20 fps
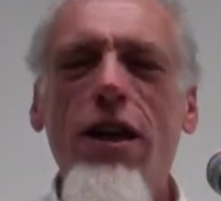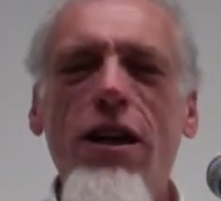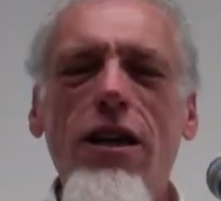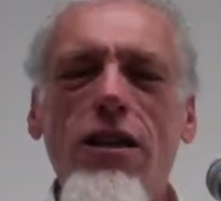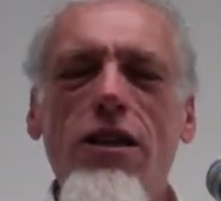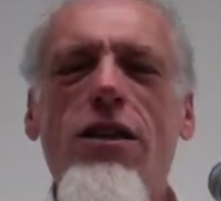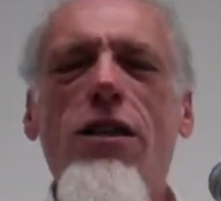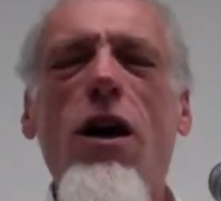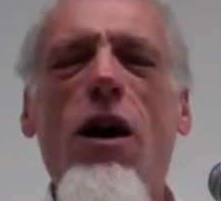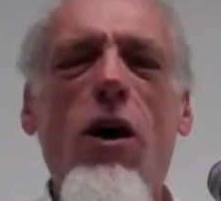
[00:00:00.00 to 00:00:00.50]

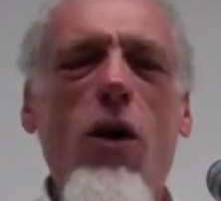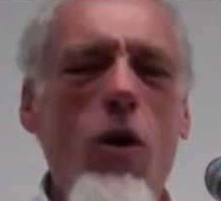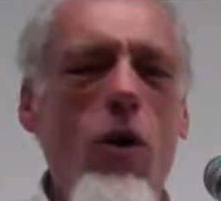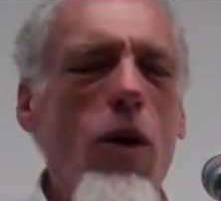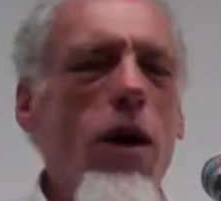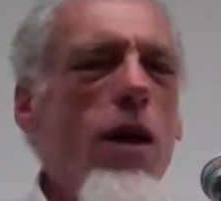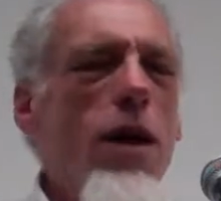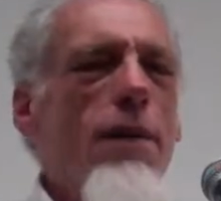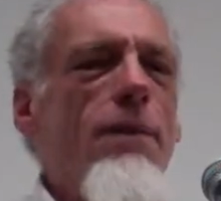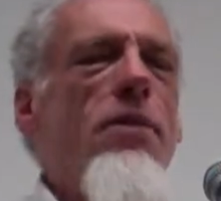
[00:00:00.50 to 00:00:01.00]
So
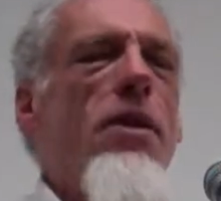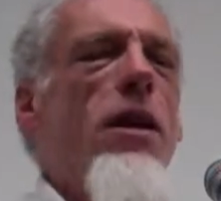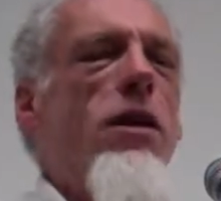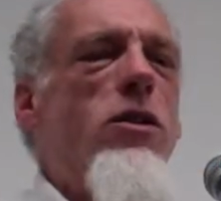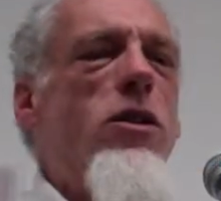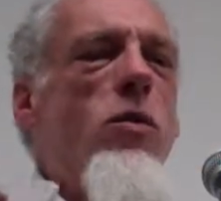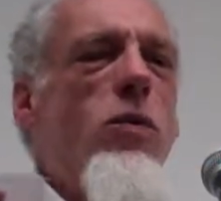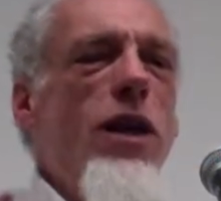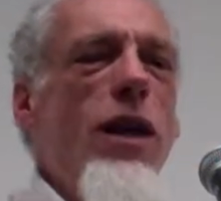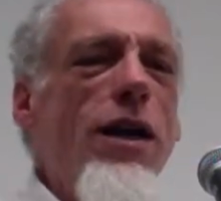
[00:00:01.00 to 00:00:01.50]

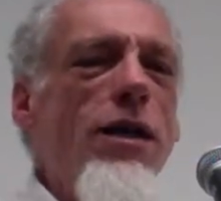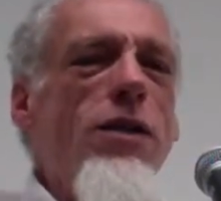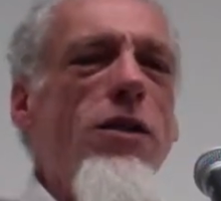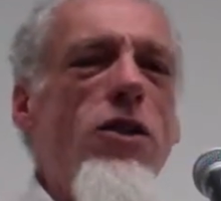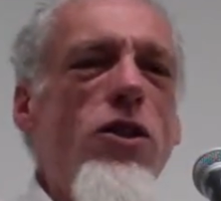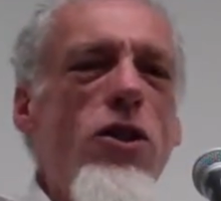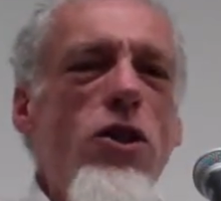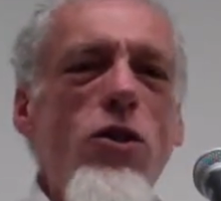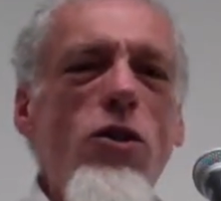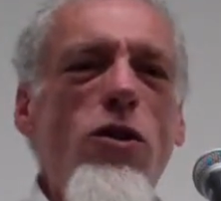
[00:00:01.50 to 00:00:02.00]
we had this
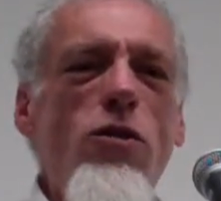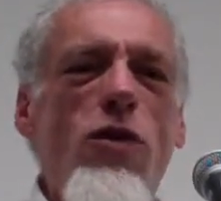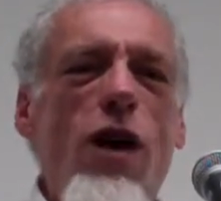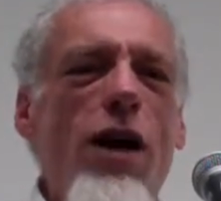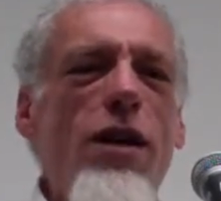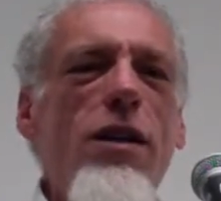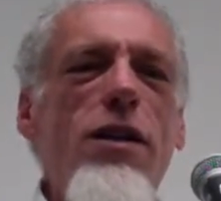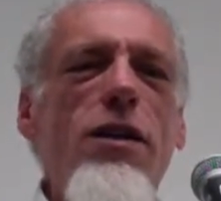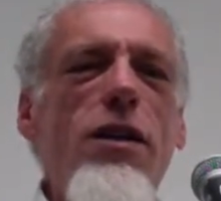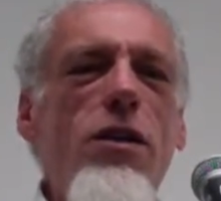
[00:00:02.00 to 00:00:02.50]
huge
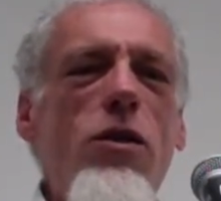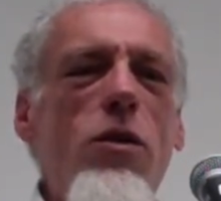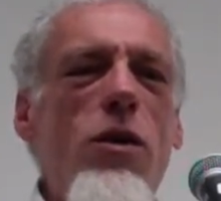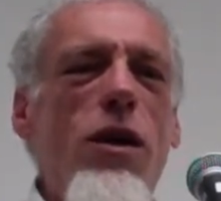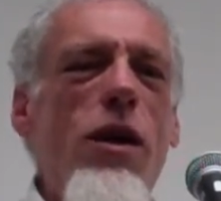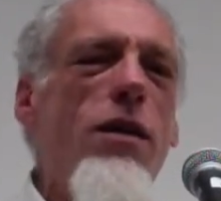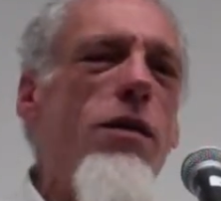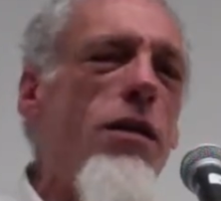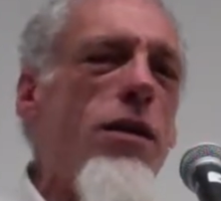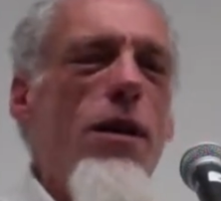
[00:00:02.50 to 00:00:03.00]
fight,
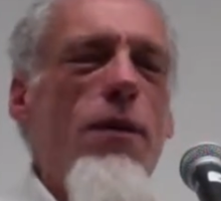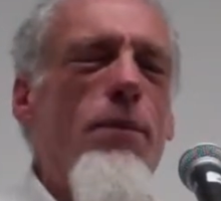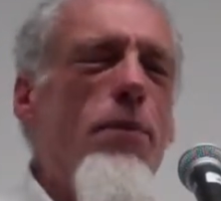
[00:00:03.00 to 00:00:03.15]
and